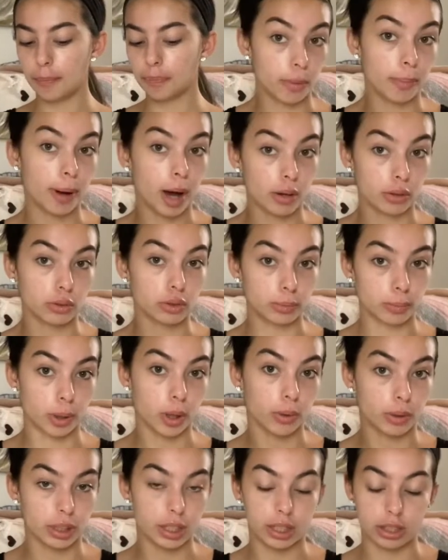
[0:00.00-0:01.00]
The bottle's
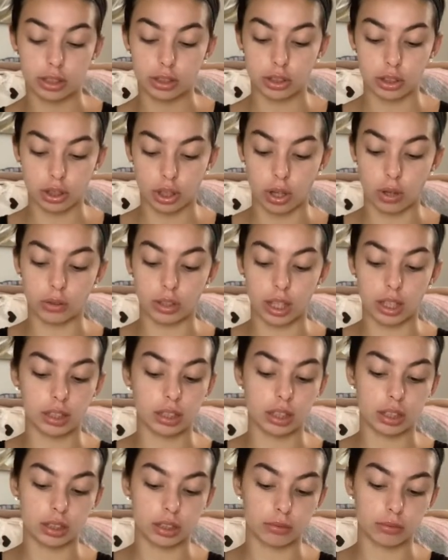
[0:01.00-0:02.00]
broken, so that
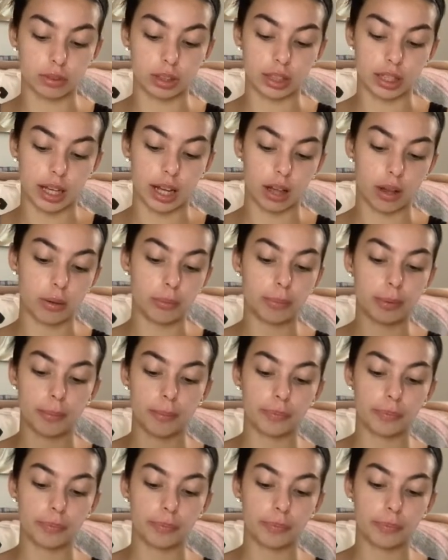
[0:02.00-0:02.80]
doesn't really help.